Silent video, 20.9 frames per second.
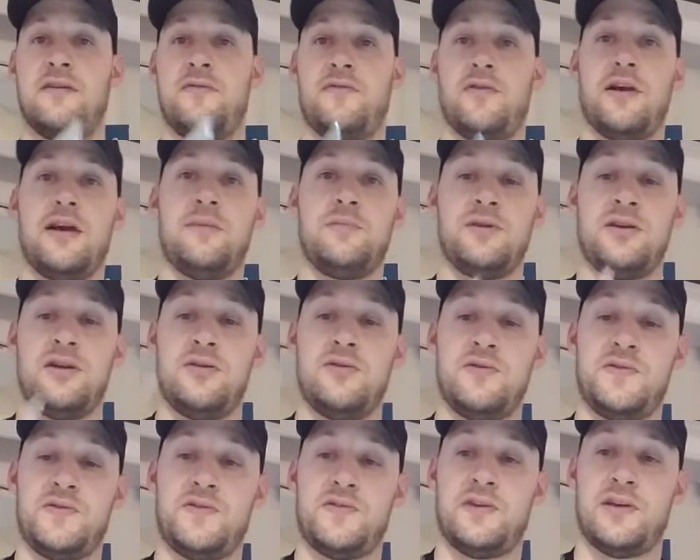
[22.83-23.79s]
for him to
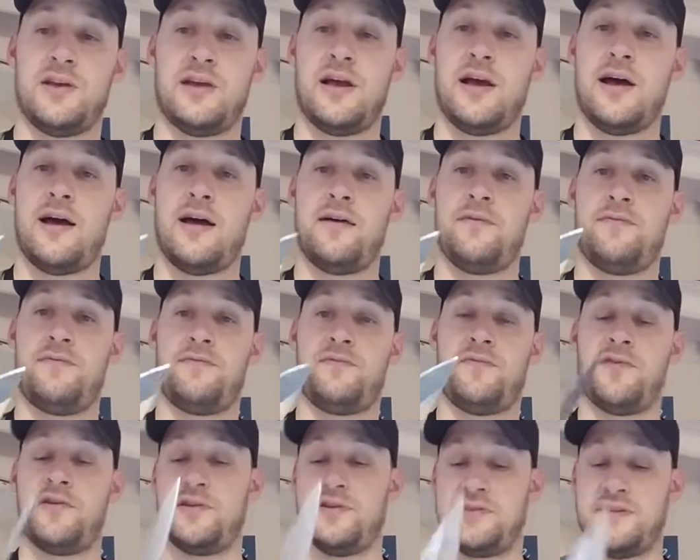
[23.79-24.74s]
use uh,
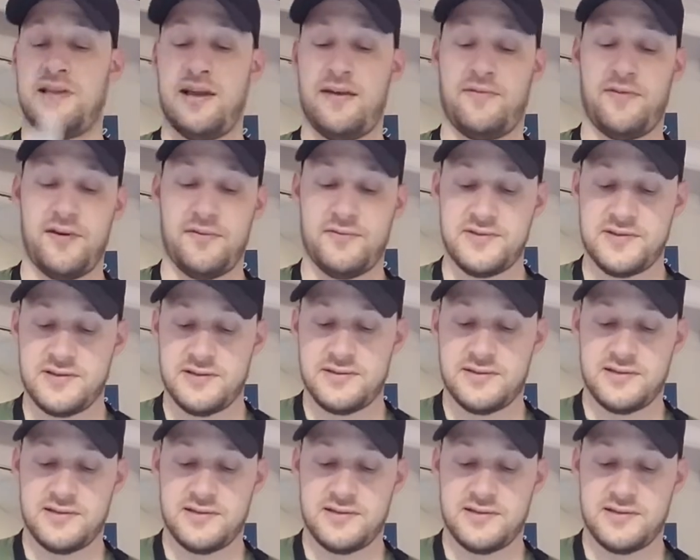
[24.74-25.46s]
for his knife, obviously.